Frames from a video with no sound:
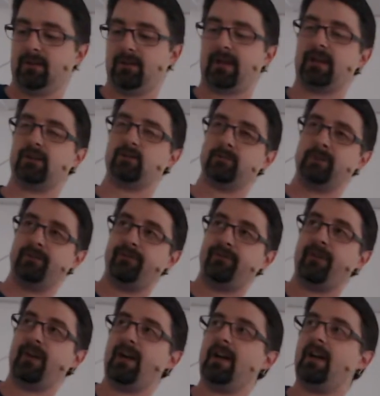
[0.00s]
Okay, to be
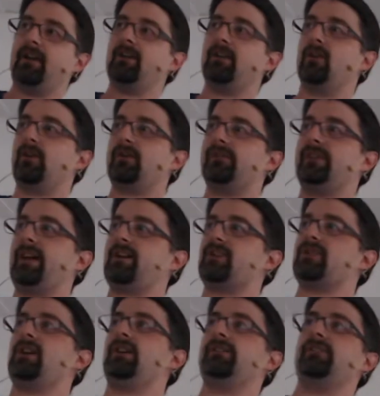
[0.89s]
fair,
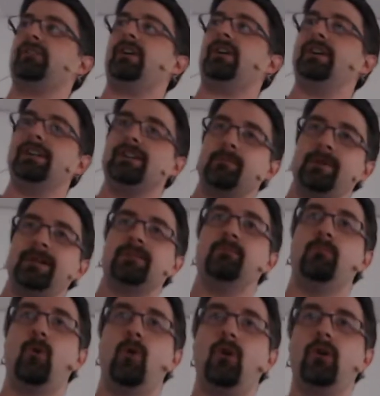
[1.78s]
Logstash does a little
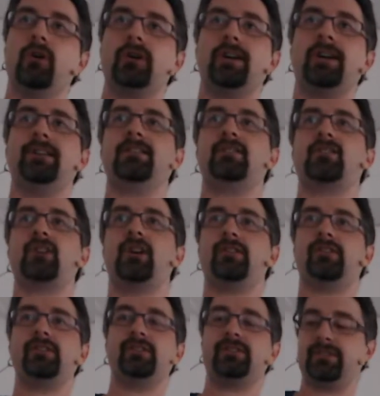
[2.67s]
bit more than
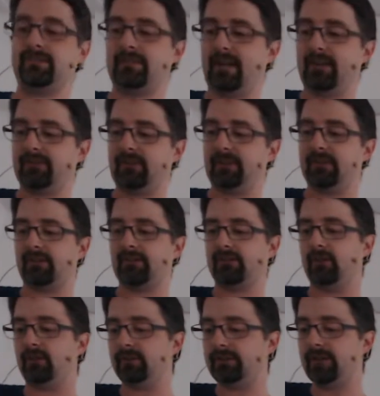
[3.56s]
just testing the
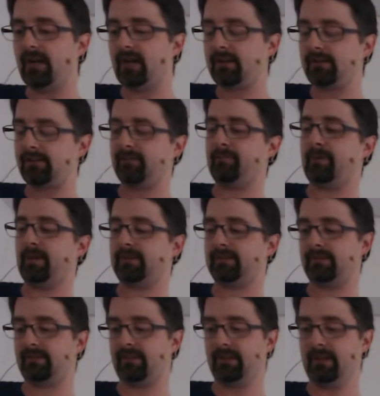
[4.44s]
syntax,
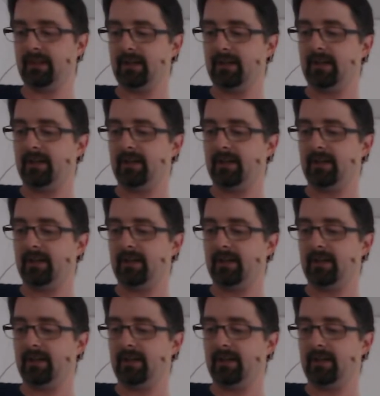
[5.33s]
but